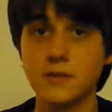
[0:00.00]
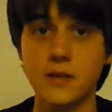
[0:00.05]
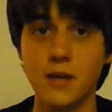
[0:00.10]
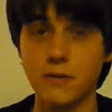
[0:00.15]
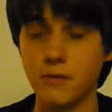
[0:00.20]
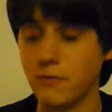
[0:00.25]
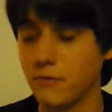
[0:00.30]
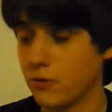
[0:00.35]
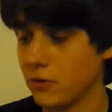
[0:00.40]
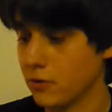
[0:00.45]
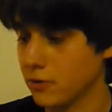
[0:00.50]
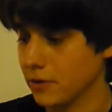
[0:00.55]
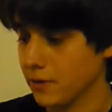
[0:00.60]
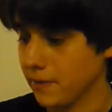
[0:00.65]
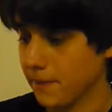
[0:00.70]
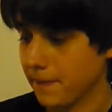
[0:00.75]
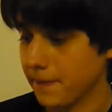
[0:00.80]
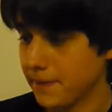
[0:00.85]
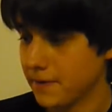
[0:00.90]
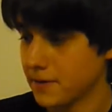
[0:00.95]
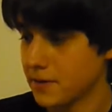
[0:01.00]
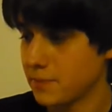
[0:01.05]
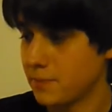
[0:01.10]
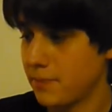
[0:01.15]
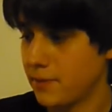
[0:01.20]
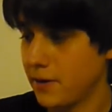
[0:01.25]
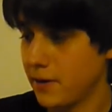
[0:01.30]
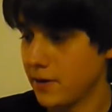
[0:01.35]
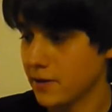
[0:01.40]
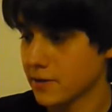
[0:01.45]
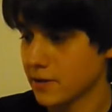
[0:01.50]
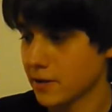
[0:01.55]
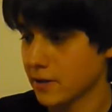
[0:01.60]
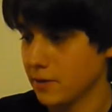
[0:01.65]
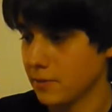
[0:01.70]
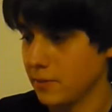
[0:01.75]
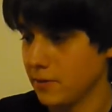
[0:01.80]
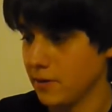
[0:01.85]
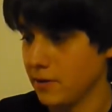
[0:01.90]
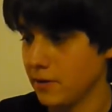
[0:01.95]
get reviewing. This beer is going to
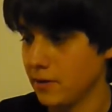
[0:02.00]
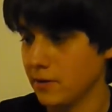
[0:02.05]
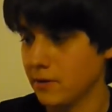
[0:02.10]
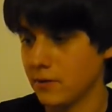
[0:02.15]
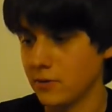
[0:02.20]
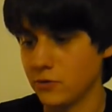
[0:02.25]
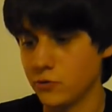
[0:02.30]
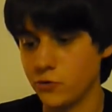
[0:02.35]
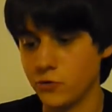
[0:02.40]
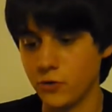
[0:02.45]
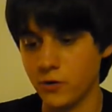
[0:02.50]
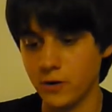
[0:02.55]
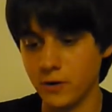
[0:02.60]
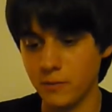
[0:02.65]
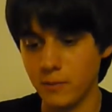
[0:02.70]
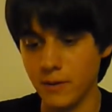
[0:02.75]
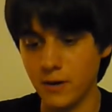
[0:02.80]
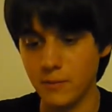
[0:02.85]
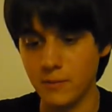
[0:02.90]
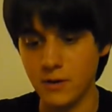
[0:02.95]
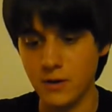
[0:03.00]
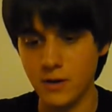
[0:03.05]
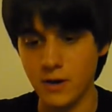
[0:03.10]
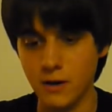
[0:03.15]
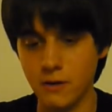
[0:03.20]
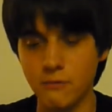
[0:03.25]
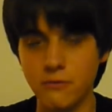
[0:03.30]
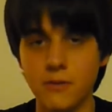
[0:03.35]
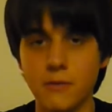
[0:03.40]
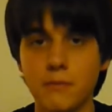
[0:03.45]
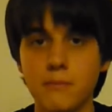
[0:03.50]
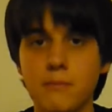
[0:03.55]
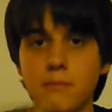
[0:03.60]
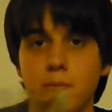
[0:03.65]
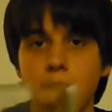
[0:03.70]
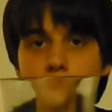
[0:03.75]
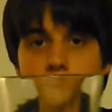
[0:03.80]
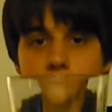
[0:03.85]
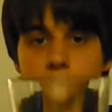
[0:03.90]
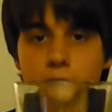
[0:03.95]
be drunk by me out of the
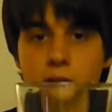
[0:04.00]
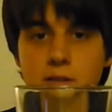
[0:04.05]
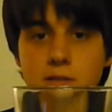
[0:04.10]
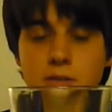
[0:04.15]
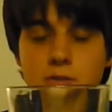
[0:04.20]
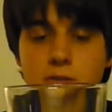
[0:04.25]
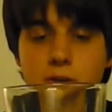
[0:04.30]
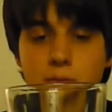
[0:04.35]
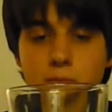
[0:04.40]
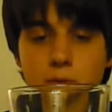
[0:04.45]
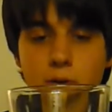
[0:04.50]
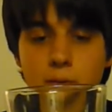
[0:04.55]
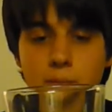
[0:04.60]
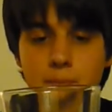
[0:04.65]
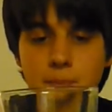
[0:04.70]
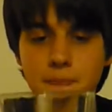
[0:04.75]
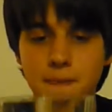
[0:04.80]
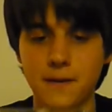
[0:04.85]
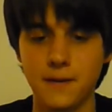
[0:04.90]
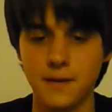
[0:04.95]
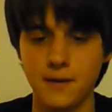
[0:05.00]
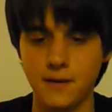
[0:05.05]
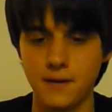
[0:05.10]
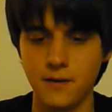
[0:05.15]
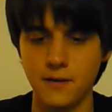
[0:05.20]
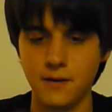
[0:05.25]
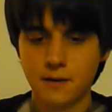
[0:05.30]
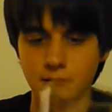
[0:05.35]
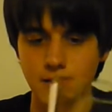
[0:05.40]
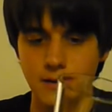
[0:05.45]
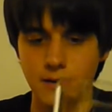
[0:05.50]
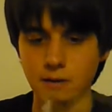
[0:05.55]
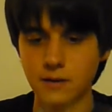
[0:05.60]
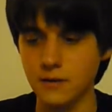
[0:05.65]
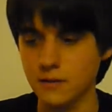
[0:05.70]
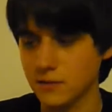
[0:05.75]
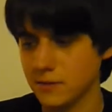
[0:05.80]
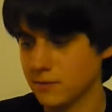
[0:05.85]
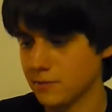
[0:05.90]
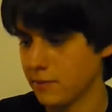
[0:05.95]
pint glass, a tumbler.
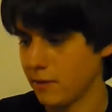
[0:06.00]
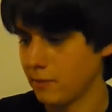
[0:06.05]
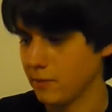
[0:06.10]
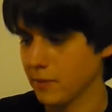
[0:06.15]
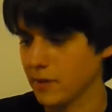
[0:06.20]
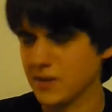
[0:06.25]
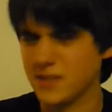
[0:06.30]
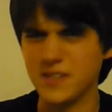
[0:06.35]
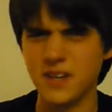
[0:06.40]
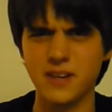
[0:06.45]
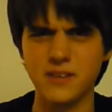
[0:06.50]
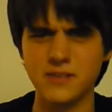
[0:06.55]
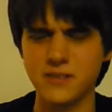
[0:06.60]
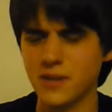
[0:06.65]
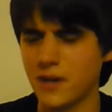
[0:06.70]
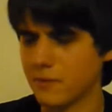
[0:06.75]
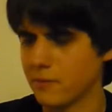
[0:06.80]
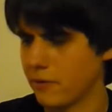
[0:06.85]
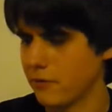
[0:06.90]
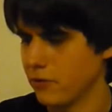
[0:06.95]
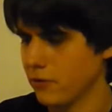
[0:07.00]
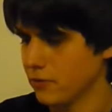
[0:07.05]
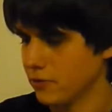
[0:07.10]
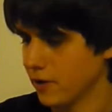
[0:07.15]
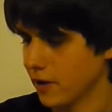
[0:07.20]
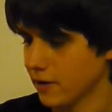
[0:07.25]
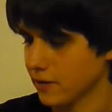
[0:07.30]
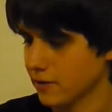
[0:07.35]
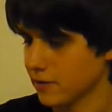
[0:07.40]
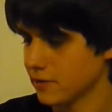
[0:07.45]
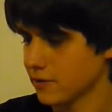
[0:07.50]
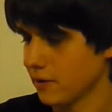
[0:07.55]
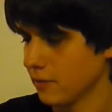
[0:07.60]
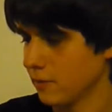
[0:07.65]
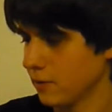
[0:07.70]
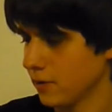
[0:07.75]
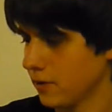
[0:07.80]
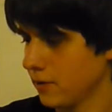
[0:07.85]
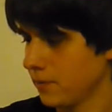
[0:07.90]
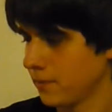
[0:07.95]
It's probably my second time reviewing that in a
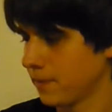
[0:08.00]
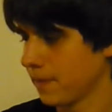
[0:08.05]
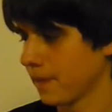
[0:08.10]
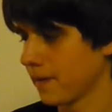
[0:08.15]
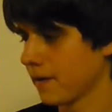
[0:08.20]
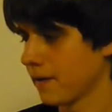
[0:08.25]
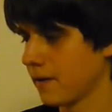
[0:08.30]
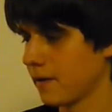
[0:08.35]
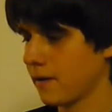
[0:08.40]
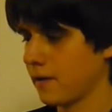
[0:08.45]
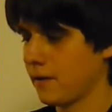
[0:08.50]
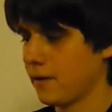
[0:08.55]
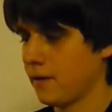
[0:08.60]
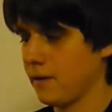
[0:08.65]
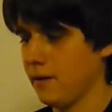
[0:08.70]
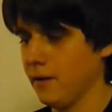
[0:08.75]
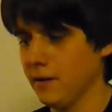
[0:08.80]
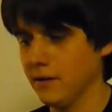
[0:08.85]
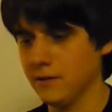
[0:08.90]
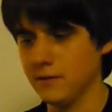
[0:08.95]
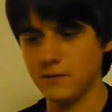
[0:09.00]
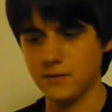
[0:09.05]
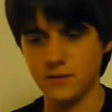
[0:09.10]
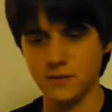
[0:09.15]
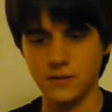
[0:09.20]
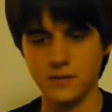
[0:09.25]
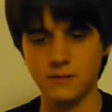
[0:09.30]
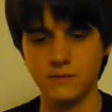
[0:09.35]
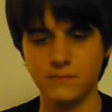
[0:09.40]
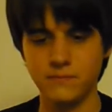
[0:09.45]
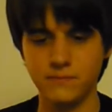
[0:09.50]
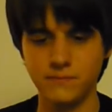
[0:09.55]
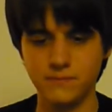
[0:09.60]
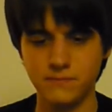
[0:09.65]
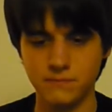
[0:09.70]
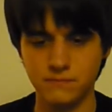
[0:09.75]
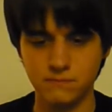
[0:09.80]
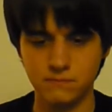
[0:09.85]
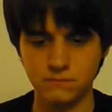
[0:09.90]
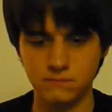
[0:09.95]
tumbler. And
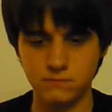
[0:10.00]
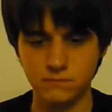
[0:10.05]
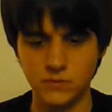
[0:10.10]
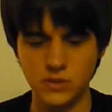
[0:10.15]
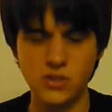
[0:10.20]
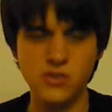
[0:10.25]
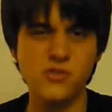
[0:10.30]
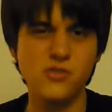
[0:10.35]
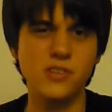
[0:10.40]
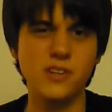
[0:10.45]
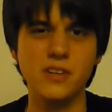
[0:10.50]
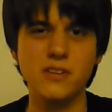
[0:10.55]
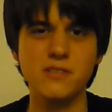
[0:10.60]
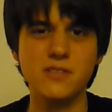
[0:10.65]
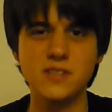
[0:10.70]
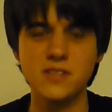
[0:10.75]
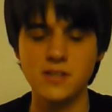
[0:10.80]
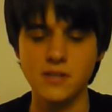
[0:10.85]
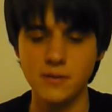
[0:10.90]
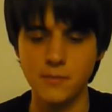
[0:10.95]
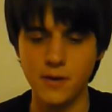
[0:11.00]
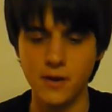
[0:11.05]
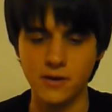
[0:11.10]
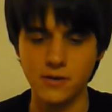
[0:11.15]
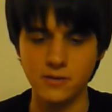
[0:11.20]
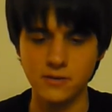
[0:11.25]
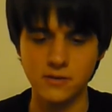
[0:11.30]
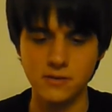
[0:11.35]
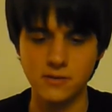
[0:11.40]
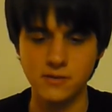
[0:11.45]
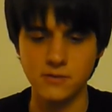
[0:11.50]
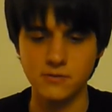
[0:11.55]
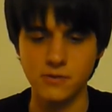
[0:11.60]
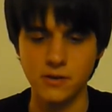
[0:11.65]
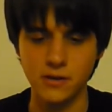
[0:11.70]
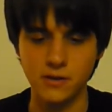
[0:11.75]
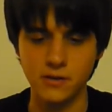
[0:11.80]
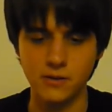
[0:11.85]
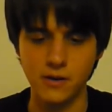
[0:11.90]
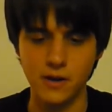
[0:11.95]
usually you see Americans
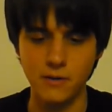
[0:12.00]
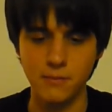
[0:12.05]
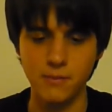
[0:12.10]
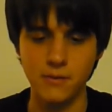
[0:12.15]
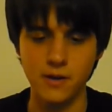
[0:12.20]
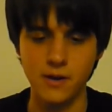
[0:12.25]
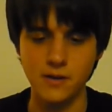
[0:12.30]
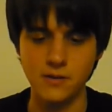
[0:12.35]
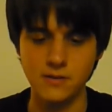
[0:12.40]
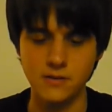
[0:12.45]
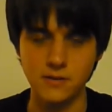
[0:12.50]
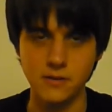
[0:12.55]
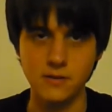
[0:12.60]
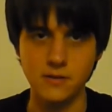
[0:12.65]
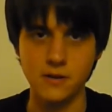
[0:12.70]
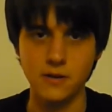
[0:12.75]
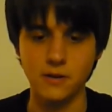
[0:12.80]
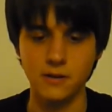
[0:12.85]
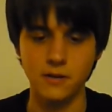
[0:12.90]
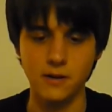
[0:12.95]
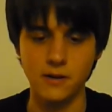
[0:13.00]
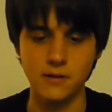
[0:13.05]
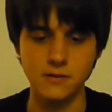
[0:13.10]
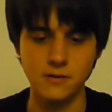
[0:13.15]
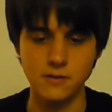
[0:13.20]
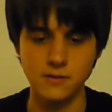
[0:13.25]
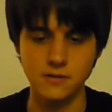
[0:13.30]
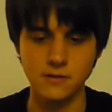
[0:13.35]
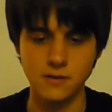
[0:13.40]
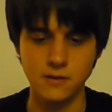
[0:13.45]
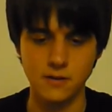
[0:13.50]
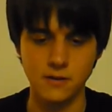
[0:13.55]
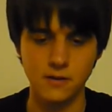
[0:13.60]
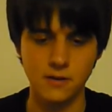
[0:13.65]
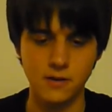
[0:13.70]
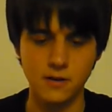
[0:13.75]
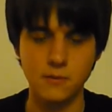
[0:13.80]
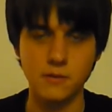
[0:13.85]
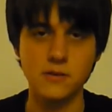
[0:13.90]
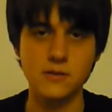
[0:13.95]
drink IPAs in these kind of glasses
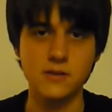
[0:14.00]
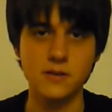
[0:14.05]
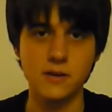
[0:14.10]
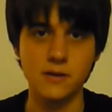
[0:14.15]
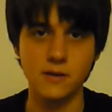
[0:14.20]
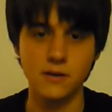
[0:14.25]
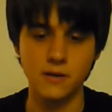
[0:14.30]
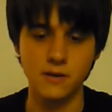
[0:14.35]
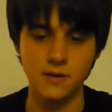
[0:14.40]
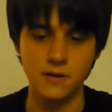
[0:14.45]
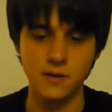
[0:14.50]
because they're